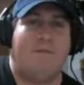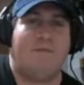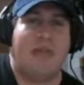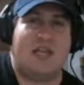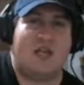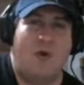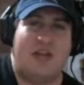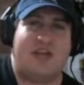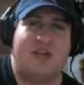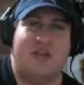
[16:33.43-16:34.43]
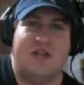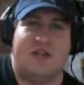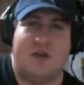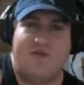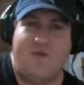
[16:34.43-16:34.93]
Each question,
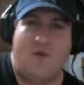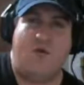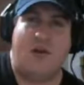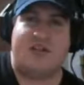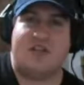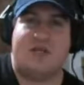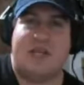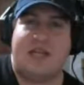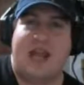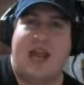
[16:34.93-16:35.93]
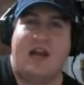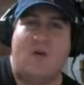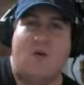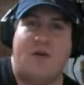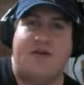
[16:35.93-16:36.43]
there's 4 questions in each
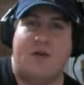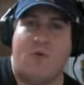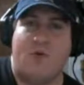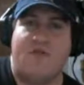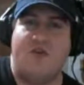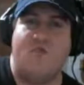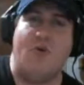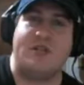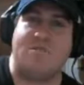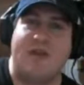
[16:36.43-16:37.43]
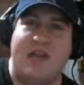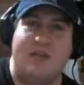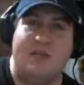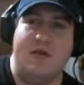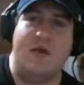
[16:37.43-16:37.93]
category. They're worth 2 points
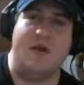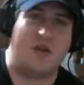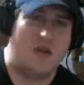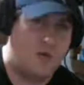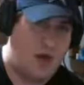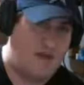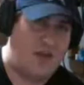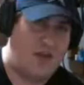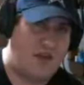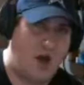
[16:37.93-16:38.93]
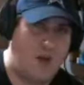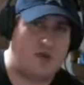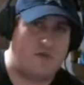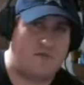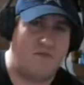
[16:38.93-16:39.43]
apiece. You do have the
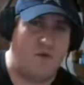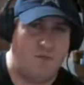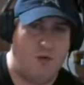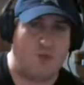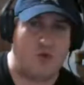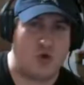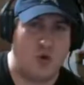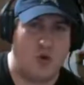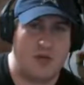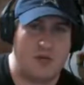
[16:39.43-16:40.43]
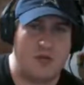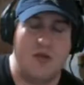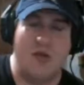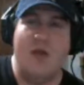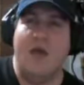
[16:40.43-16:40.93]
option for multiple
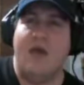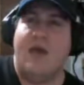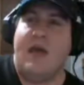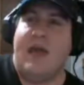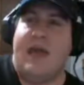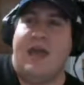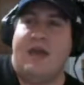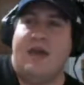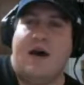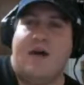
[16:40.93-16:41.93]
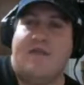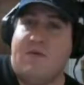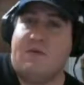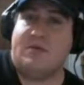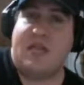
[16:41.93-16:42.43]
choice. And
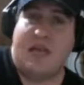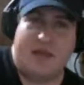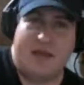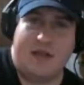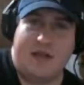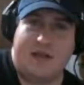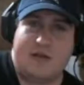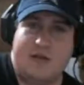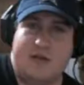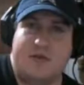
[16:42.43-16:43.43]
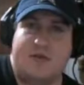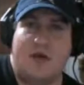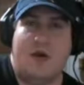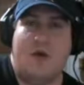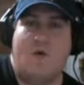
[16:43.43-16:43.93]
there is stealing in this.
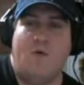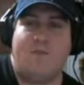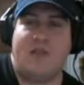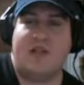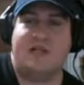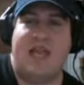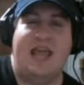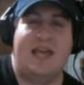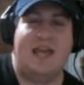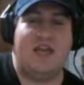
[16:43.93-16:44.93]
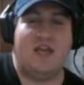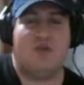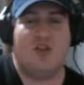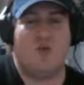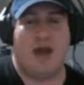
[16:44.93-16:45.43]
So, Sandy, you
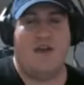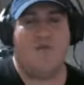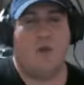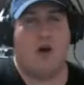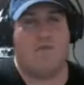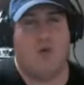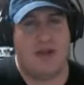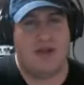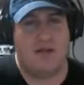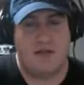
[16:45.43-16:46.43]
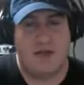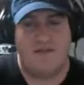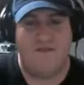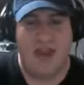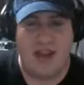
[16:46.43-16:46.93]
do have the 1-point
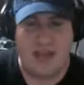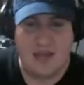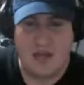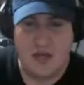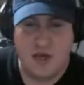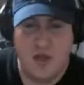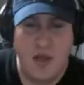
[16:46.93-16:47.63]
advantage.